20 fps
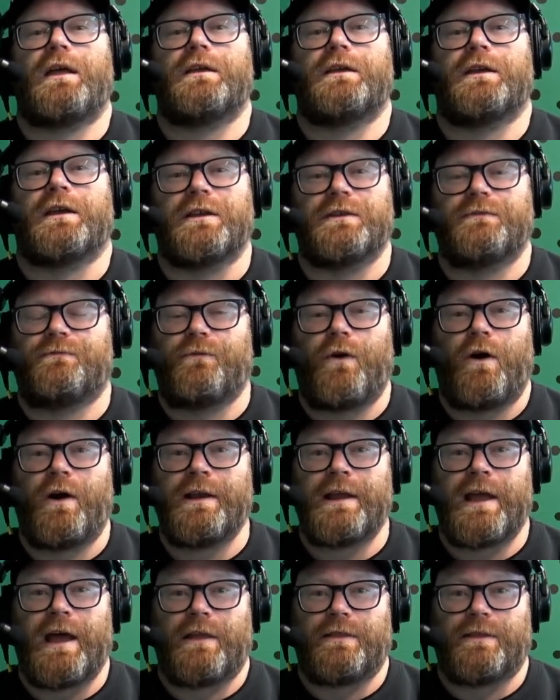You can
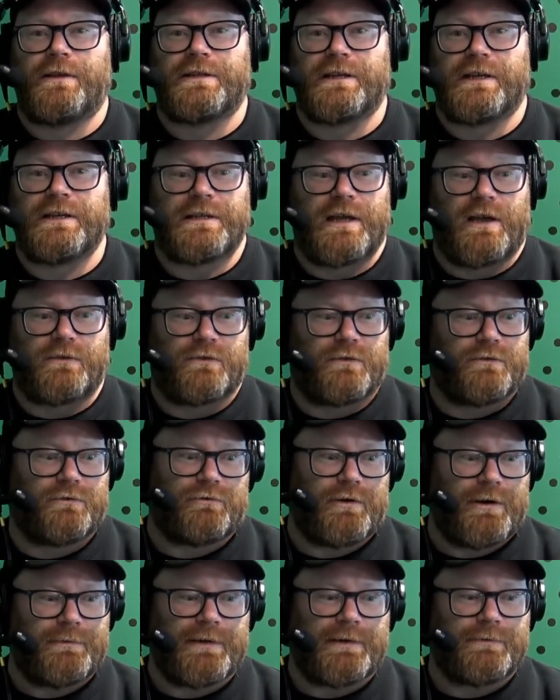find out the details on
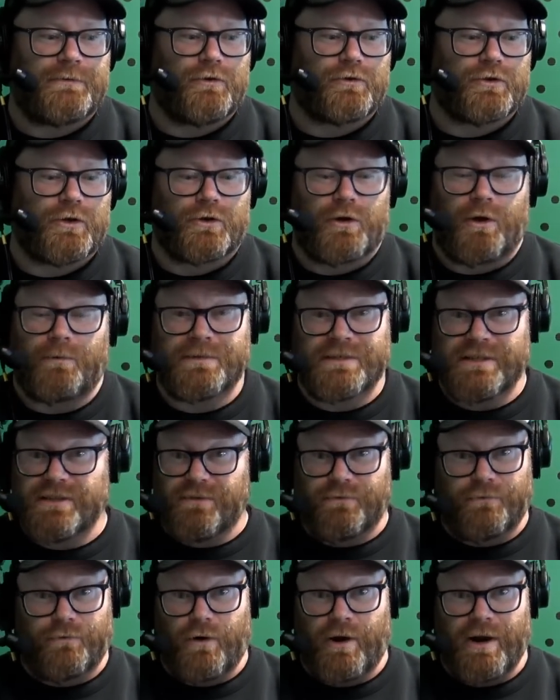dreamteamtalk.com. It's in
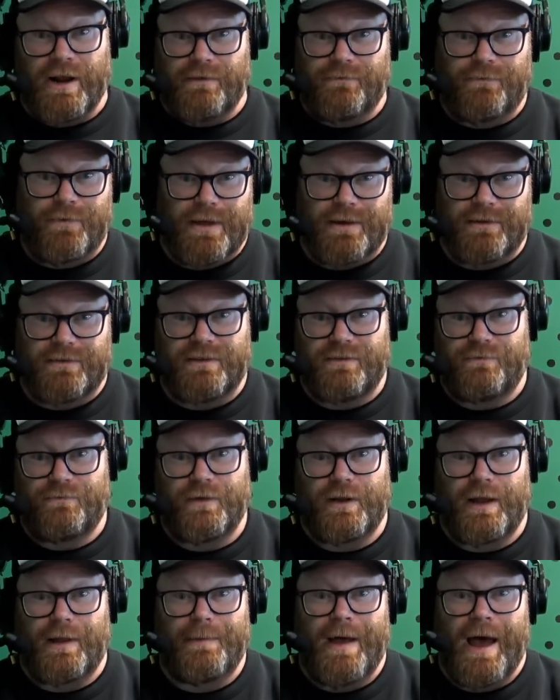the Friday Fantasy
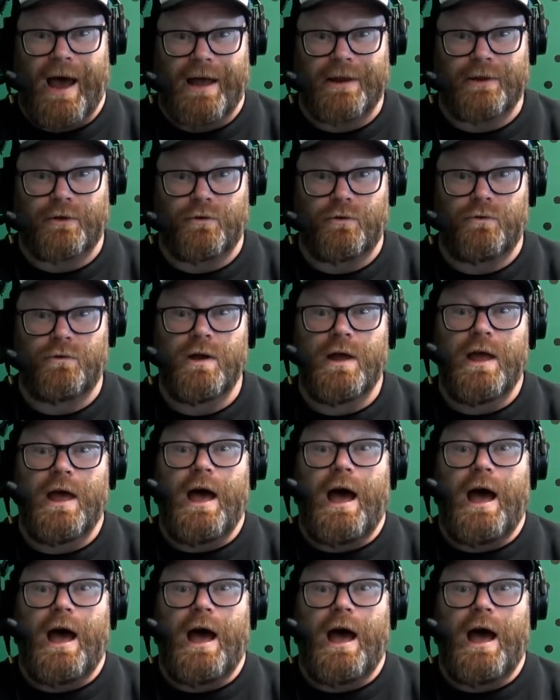Fill-Up article.